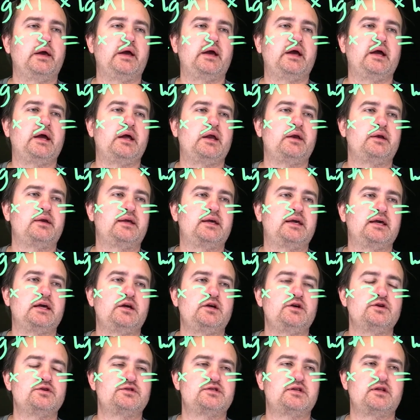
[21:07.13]
And get
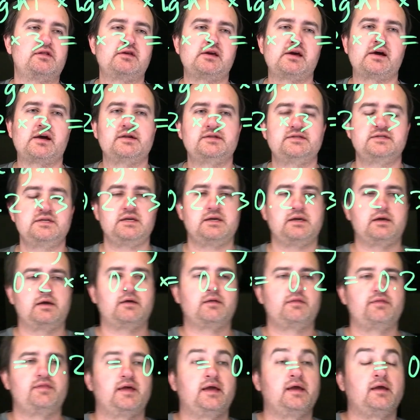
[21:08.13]
used to the
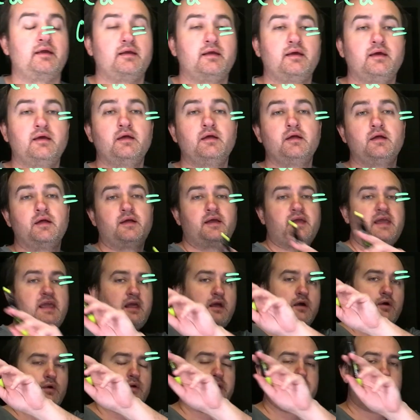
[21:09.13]
idea that
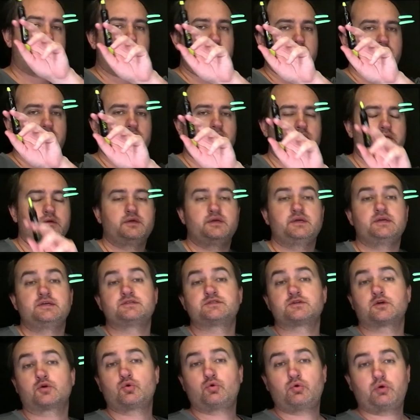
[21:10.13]
area
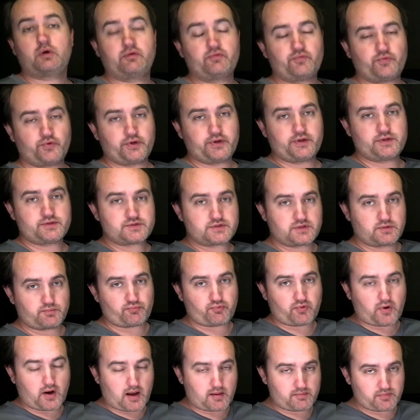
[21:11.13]
is equivalent to
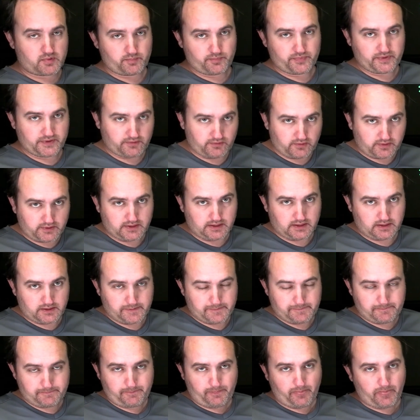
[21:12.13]
probability
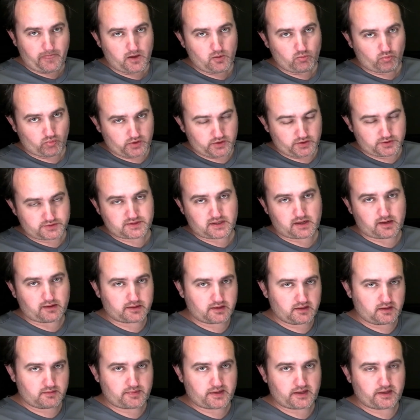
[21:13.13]
when you're
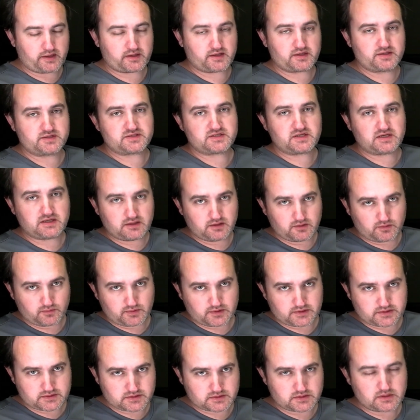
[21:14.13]
talking about a
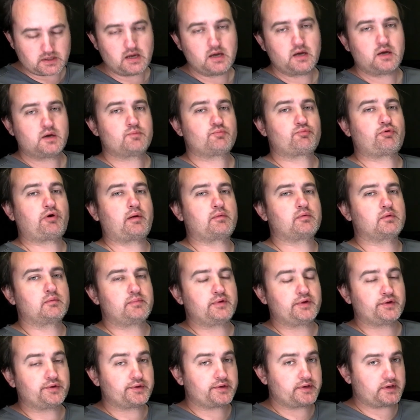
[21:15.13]
continuous
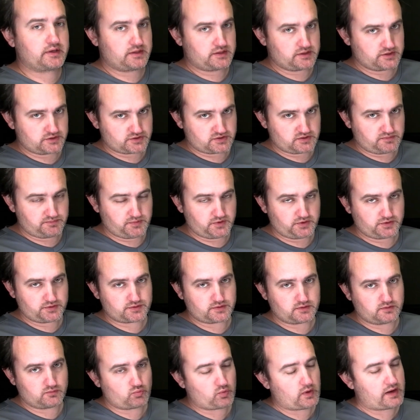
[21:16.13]
probability
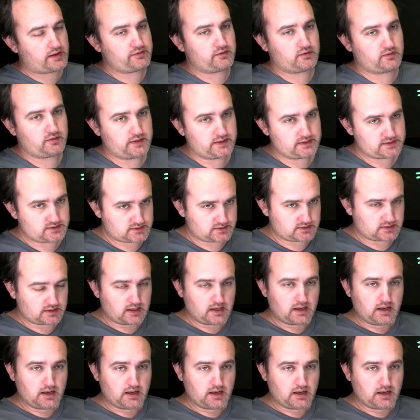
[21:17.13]
distribution, whether it's